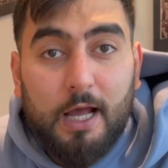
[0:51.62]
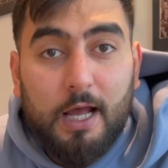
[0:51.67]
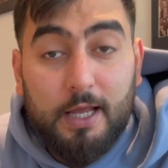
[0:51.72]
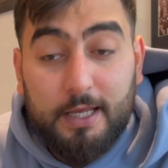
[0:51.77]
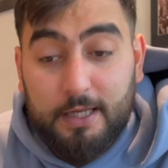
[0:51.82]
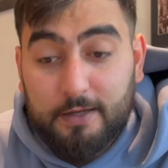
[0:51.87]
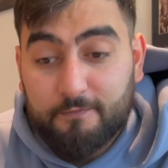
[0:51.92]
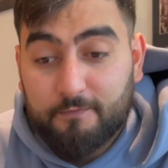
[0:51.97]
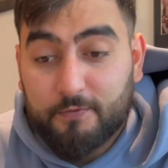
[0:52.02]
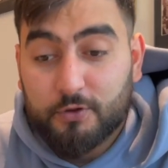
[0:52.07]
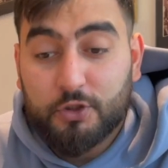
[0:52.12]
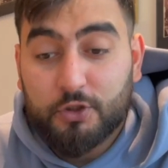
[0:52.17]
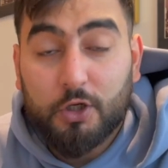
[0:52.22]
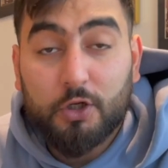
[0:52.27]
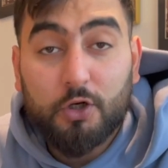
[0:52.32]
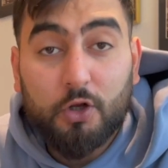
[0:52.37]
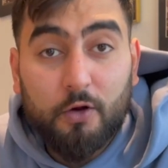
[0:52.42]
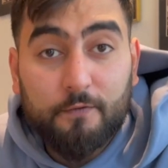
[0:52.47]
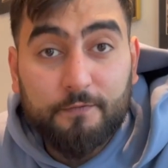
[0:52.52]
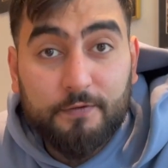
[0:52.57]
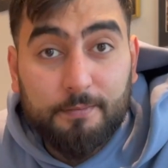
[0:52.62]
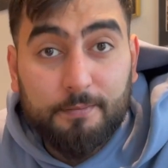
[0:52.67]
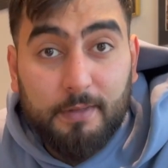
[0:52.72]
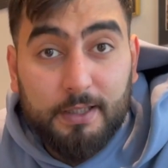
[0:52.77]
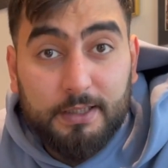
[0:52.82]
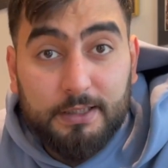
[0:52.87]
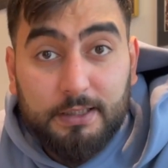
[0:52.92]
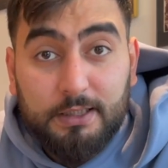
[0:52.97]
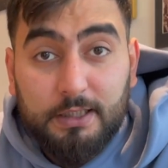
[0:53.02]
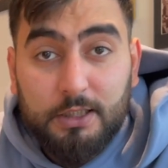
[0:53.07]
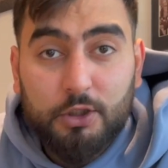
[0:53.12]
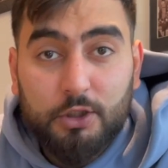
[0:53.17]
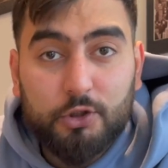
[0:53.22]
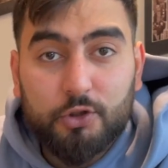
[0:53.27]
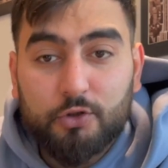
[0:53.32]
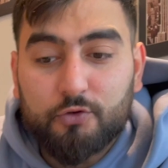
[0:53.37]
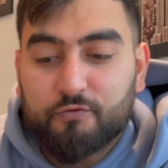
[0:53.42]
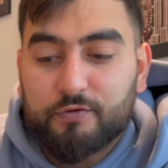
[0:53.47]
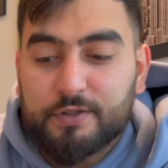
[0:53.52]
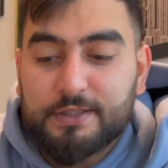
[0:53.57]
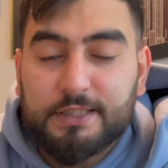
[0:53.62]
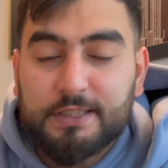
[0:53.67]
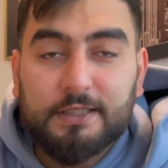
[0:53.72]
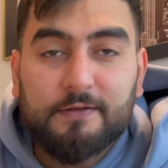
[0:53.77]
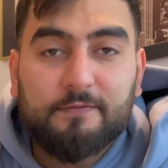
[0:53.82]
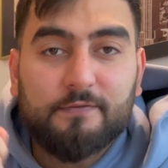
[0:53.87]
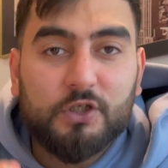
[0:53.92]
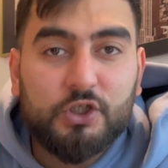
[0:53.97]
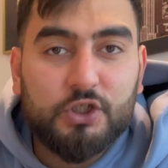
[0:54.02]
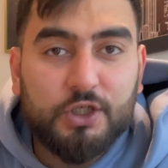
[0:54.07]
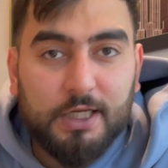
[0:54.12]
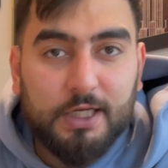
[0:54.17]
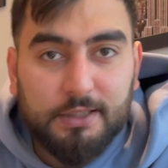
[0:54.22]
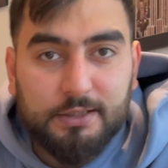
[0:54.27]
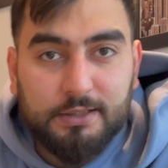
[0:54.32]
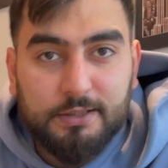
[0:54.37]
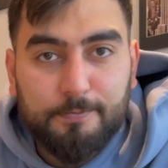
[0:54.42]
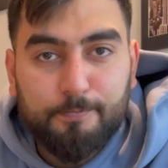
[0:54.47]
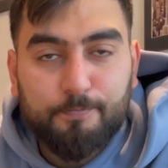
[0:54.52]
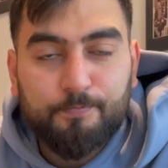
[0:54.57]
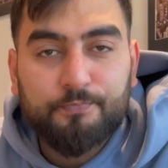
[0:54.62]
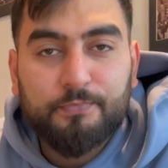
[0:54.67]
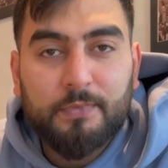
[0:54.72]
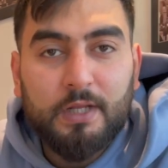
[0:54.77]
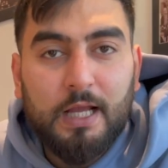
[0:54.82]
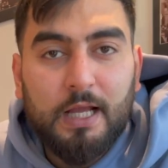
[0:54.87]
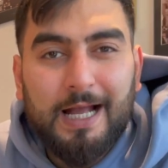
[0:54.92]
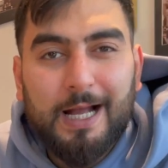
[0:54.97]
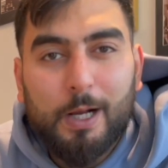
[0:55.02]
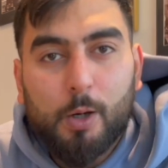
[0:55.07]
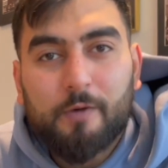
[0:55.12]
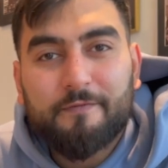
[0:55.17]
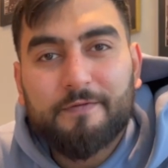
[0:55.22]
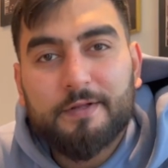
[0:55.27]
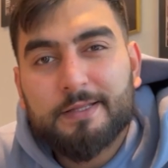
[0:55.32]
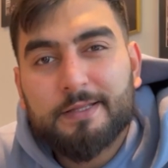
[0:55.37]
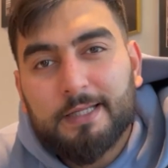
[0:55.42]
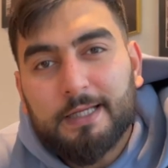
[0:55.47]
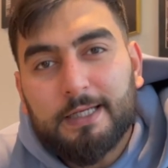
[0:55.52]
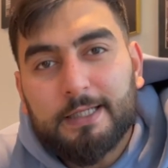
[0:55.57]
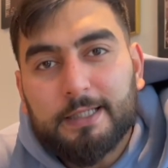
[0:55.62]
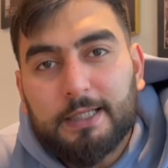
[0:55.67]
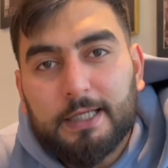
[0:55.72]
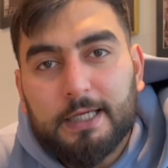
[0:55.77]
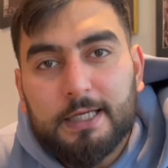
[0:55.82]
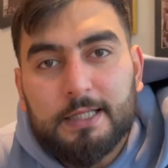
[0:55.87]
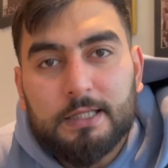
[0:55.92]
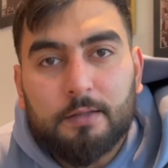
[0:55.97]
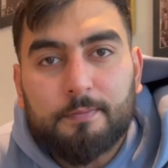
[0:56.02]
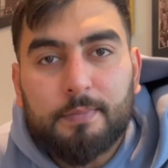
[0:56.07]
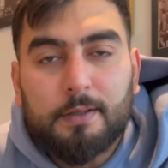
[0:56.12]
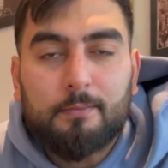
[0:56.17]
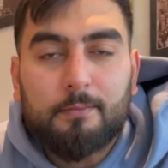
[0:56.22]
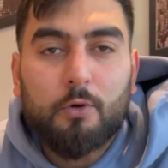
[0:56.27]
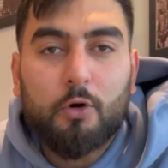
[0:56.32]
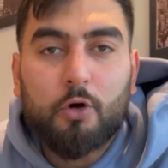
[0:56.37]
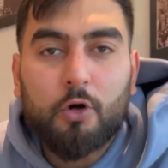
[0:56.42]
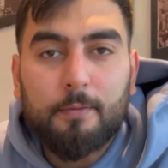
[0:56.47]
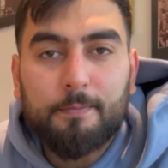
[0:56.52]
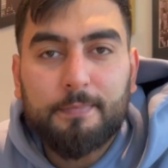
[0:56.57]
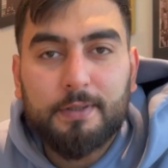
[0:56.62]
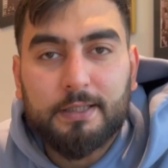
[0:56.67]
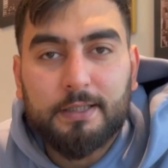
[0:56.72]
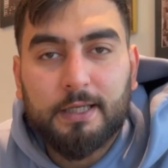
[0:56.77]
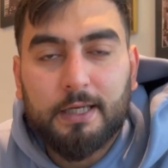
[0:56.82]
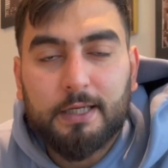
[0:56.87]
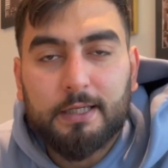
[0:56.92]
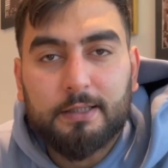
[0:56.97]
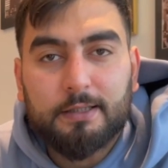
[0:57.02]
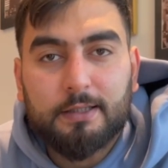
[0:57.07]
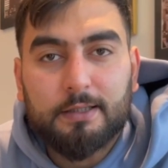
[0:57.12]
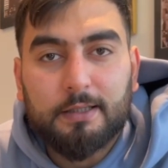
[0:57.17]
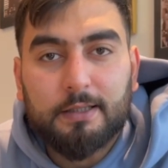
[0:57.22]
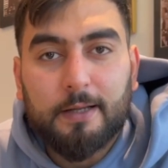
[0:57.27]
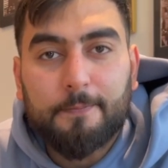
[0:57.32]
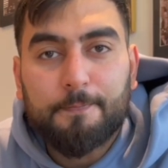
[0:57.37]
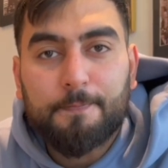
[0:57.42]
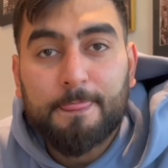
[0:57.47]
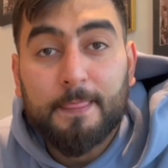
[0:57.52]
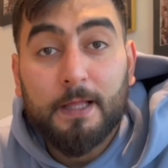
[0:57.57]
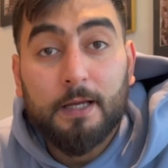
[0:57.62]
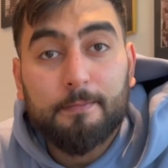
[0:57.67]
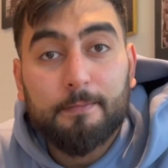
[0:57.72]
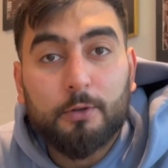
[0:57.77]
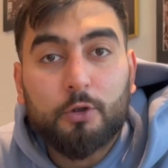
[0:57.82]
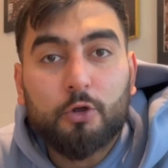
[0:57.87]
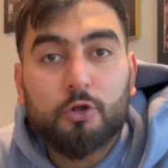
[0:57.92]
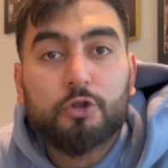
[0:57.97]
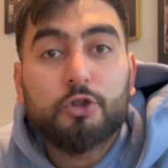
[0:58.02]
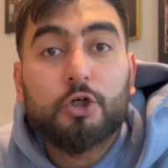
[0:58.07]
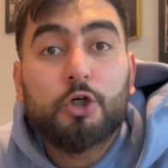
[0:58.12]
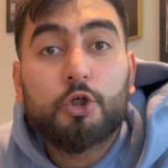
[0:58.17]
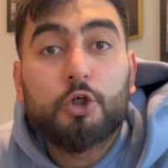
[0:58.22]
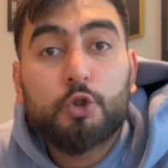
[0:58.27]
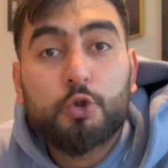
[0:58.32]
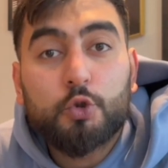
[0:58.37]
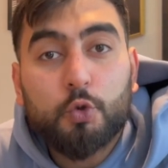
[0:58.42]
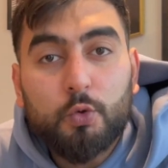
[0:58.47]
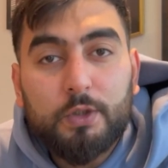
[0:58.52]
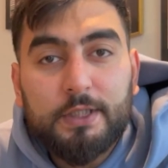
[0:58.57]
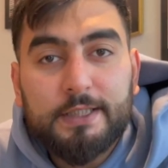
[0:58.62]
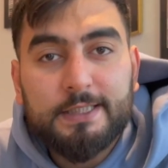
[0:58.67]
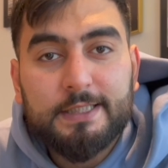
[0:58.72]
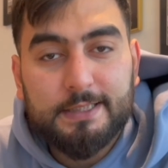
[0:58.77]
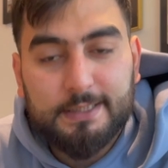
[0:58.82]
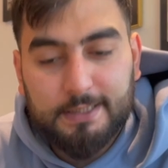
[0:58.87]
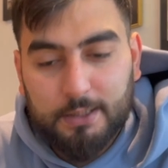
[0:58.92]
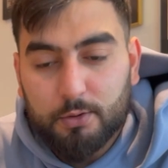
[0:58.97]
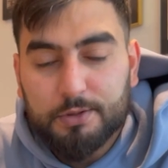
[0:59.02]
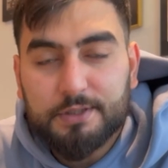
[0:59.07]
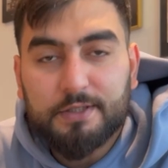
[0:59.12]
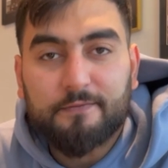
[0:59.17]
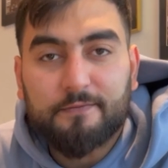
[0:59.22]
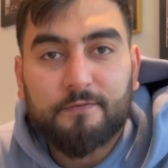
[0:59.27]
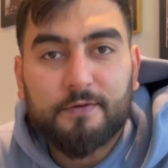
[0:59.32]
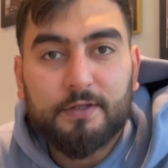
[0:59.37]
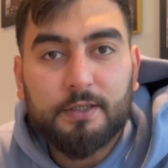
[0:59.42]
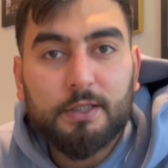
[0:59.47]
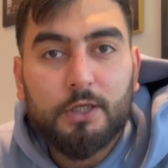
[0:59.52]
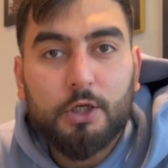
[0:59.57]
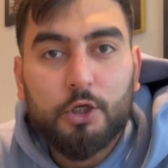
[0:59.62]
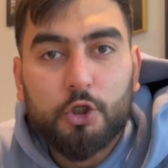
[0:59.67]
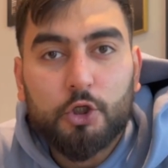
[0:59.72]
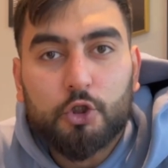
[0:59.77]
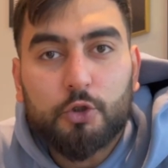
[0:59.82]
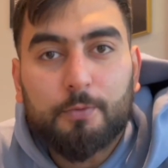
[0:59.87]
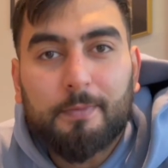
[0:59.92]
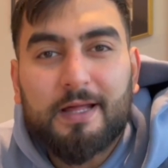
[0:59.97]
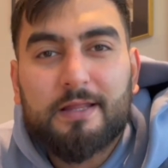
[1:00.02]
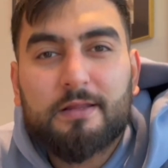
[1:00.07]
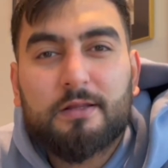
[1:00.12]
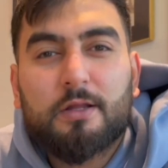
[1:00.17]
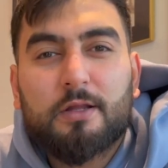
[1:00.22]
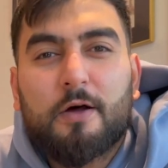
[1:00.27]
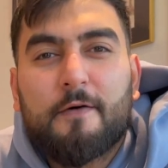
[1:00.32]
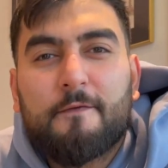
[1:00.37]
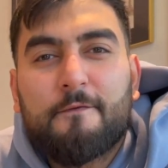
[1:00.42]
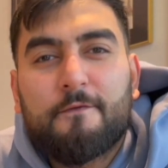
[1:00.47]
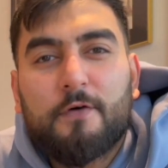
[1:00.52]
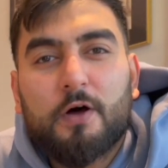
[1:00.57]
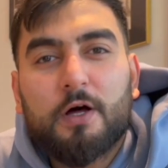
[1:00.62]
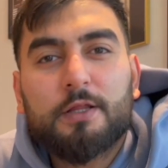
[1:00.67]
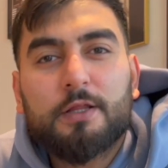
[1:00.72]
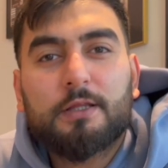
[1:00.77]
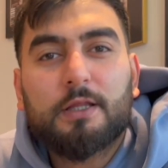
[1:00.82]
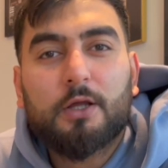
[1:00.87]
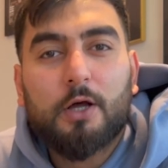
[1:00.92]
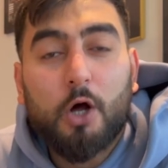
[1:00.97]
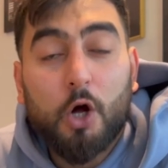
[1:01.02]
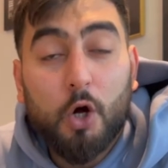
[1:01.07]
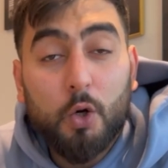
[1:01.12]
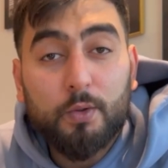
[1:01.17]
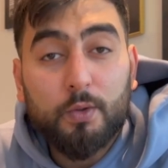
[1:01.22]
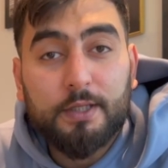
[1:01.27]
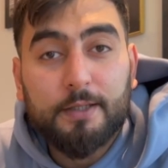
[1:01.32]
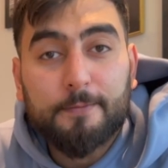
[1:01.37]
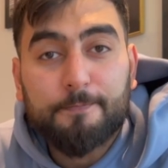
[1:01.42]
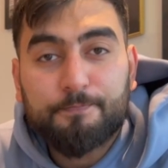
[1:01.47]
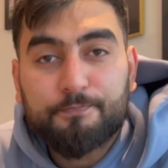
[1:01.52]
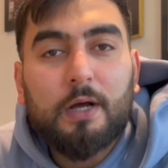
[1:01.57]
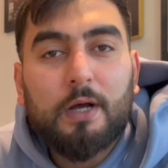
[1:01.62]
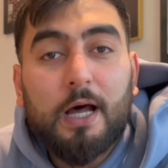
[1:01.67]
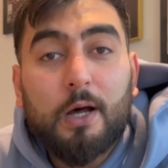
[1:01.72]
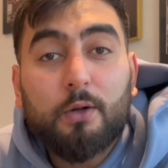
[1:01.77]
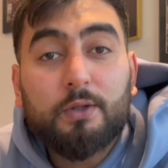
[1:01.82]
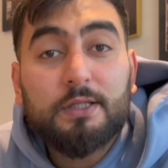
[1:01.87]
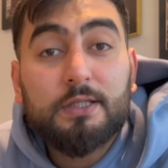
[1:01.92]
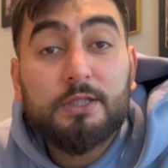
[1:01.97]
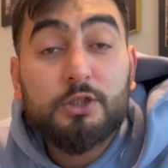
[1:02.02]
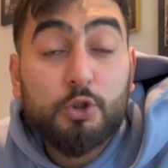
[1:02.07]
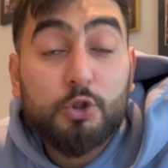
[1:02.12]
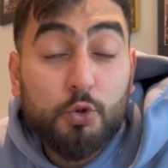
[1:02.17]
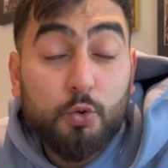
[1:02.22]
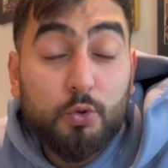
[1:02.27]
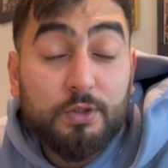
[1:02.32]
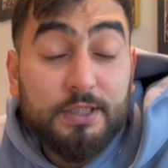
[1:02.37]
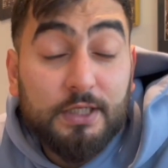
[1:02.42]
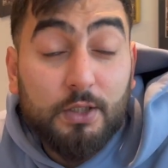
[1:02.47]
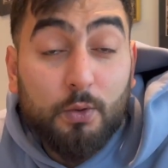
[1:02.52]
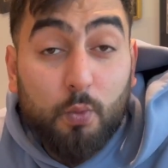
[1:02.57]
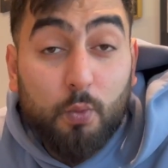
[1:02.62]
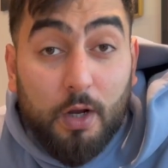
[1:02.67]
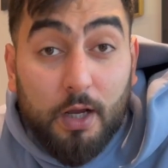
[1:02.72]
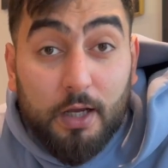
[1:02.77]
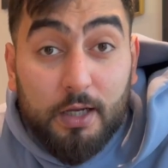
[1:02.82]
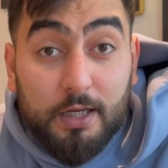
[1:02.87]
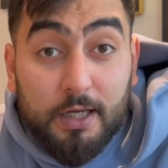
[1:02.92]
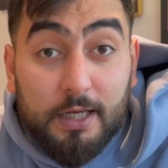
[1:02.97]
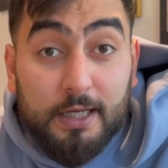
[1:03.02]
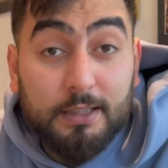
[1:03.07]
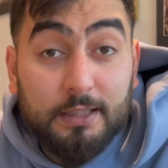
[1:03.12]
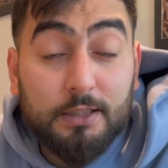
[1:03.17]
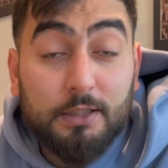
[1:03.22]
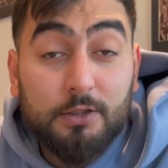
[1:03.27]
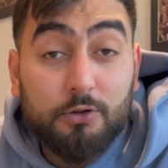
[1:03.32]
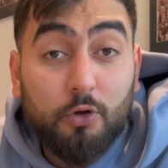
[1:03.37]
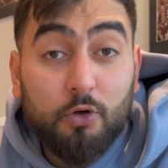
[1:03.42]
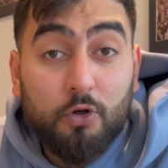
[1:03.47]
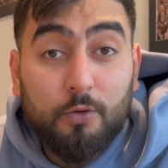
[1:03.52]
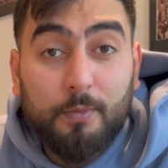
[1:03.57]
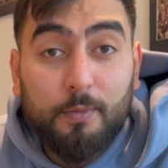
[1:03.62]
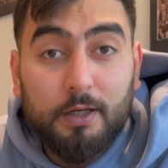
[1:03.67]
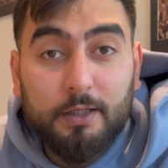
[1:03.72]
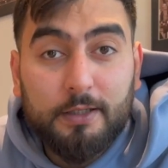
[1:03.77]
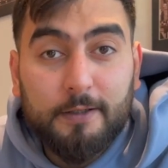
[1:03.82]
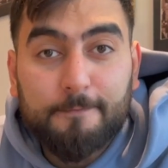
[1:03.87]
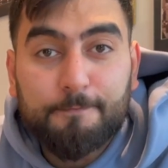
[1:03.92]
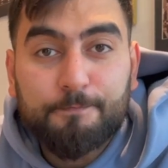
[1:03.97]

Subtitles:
In return of the money, you receive the shares. However, selling is a bit more complicated than that, because surely to sell something, you must first own it. How does shorting work in the stock market?